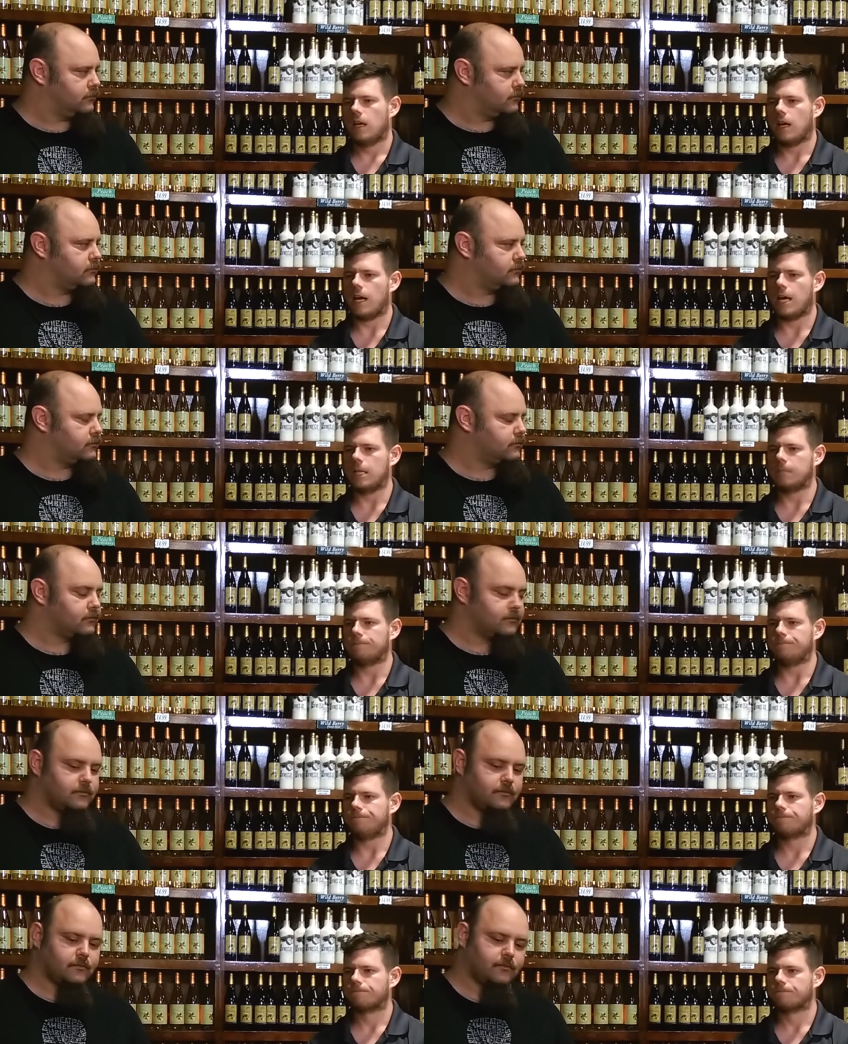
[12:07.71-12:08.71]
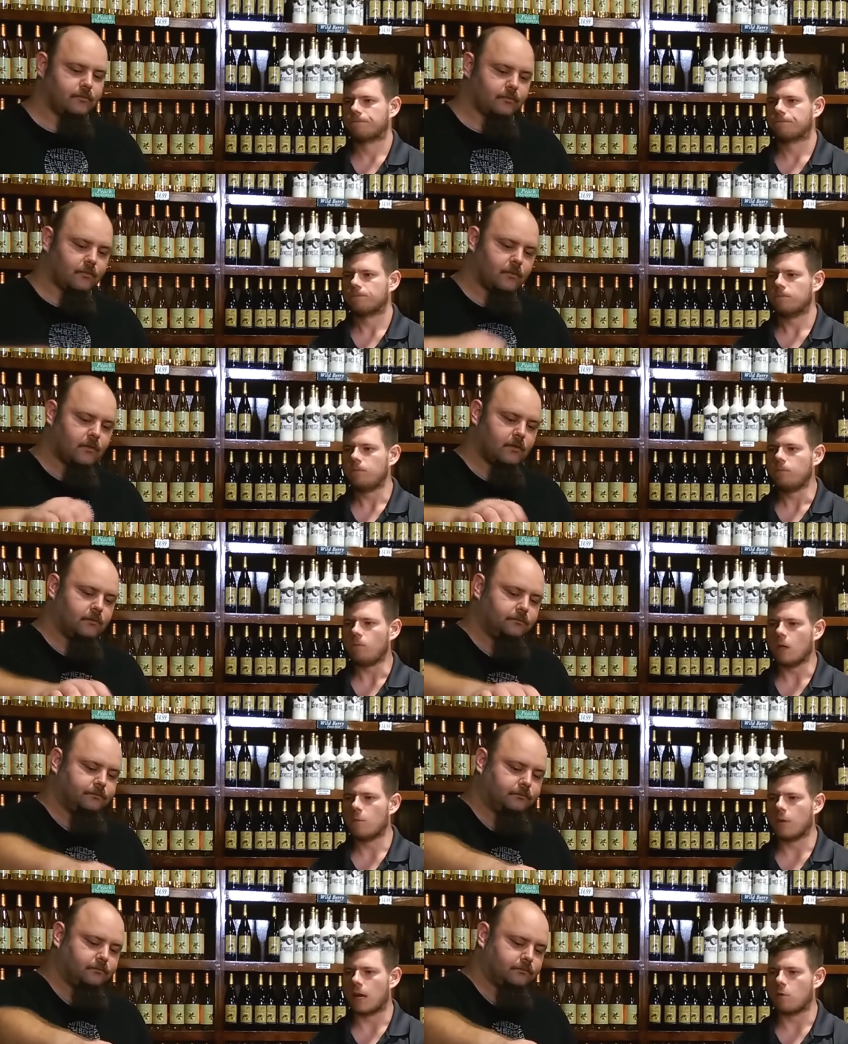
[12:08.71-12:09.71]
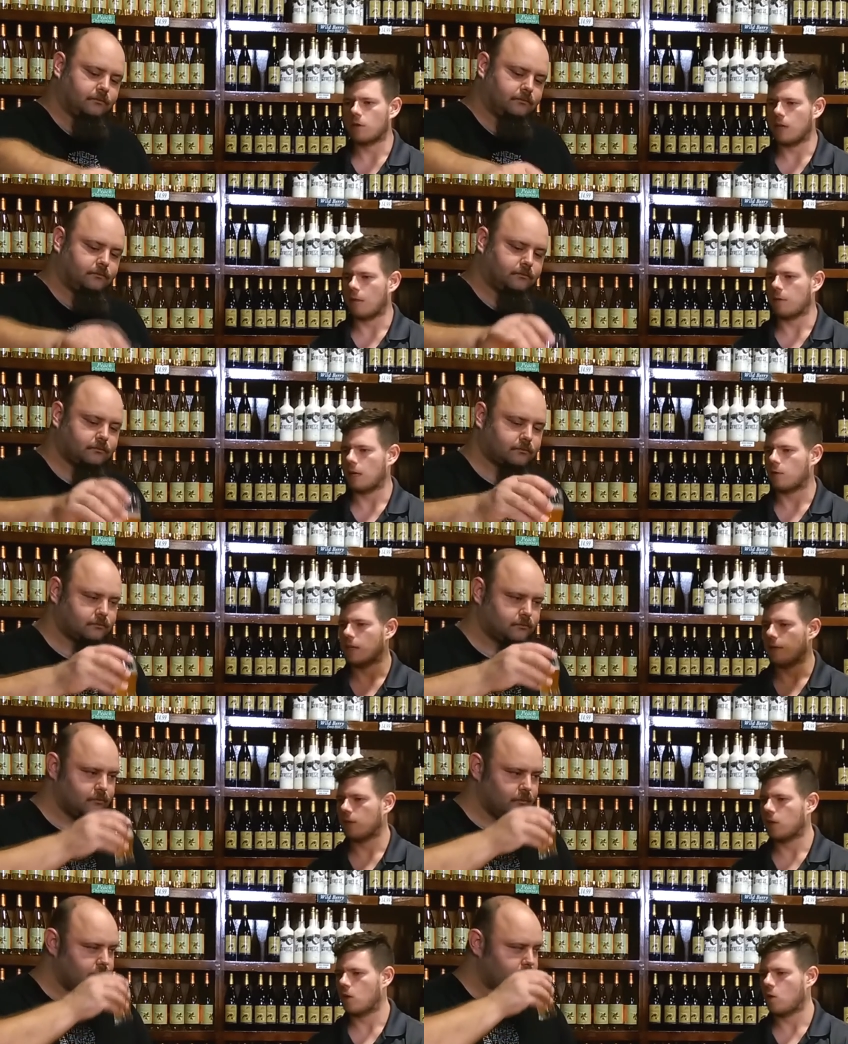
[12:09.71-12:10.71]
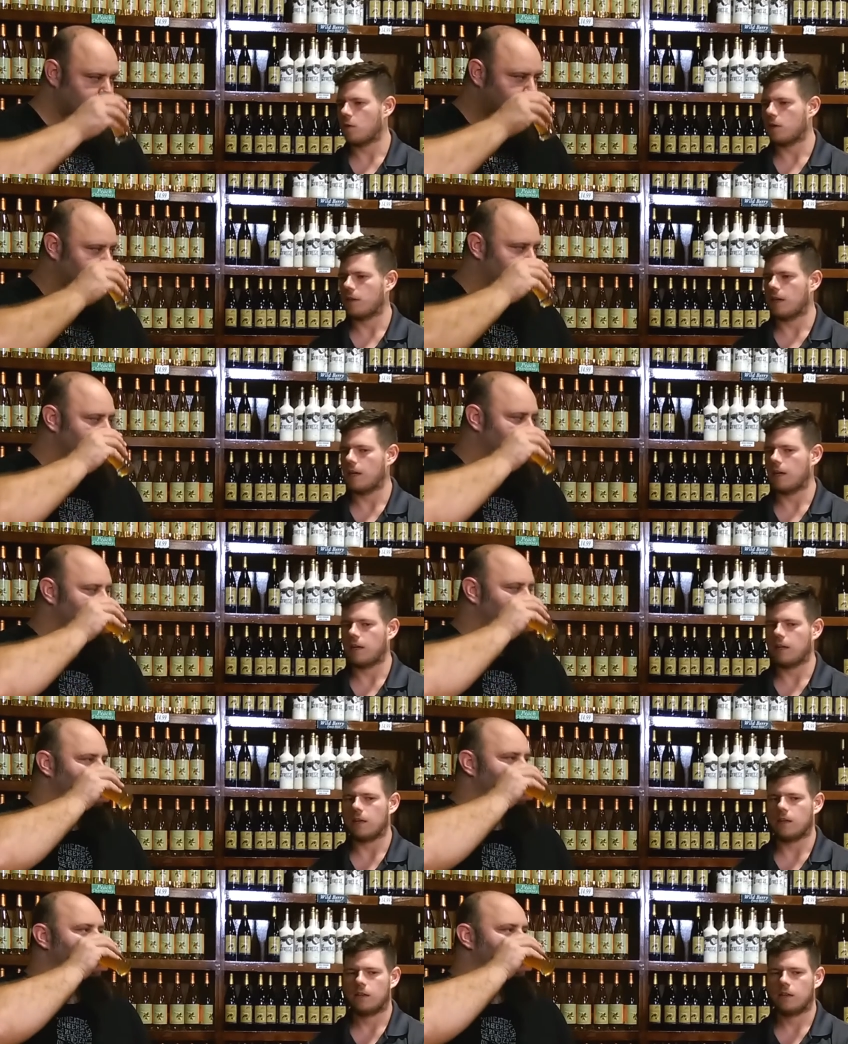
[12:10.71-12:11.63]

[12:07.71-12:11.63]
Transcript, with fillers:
Speaker 1: Um, but I would, I mean, I would definitely go with a,